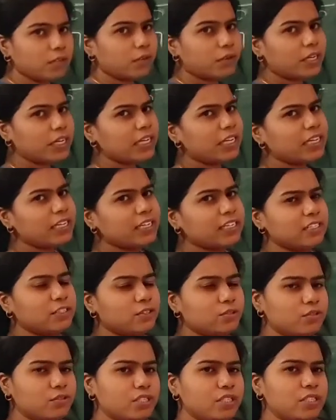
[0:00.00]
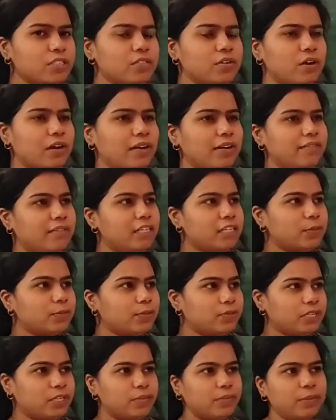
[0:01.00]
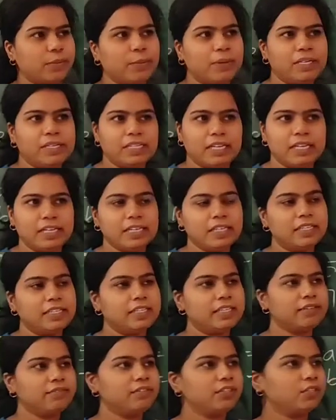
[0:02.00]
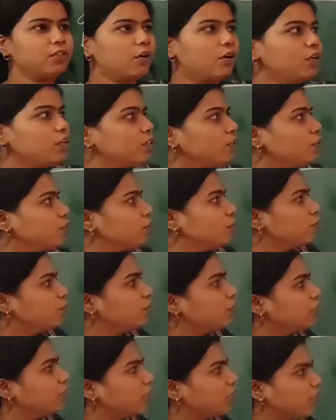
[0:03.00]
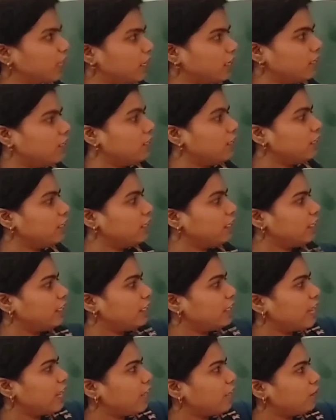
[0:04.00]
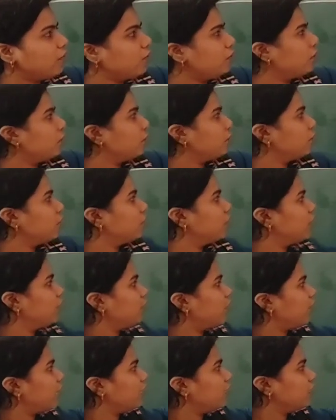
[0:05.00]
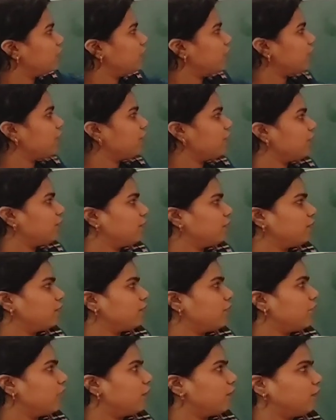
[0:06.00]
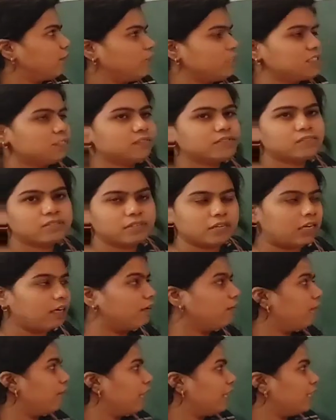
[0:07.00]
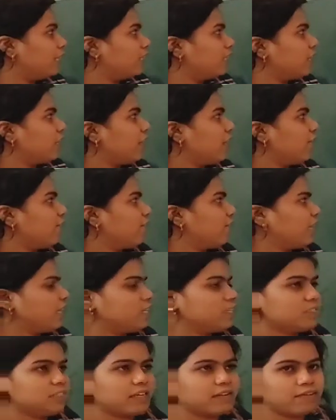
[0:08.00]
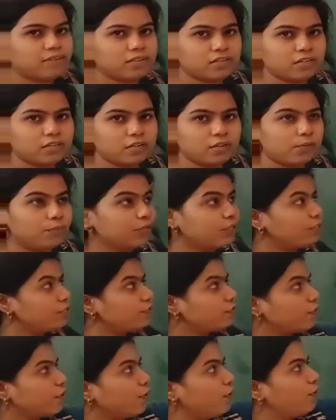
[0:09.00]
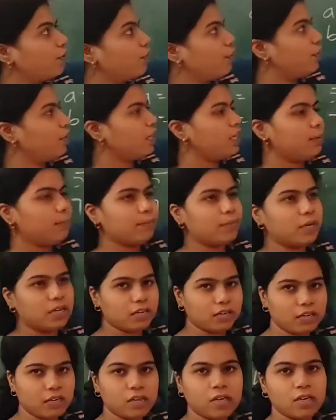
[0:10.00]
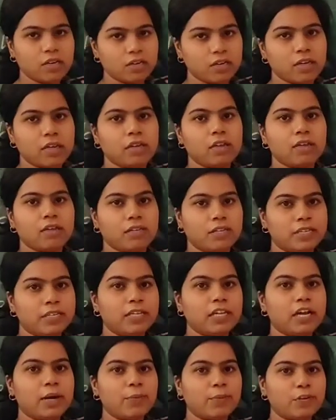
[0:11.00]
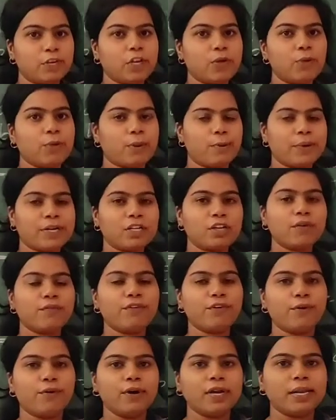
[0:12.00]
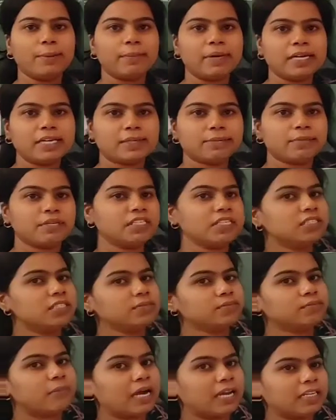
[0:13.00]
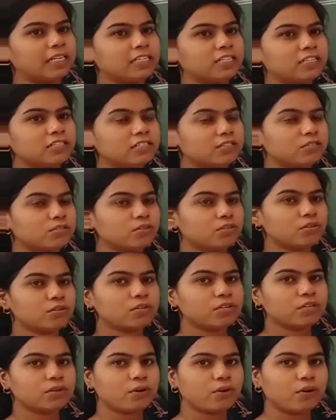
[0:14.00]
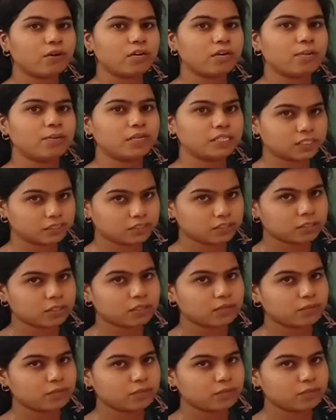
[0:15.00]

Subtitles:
Okay students, always be remember that here we don't use here I don't use here minus 5 and plus minus 5 minus 7, because for whole number here commutative property of whole number, it means minus is not in whole numbers.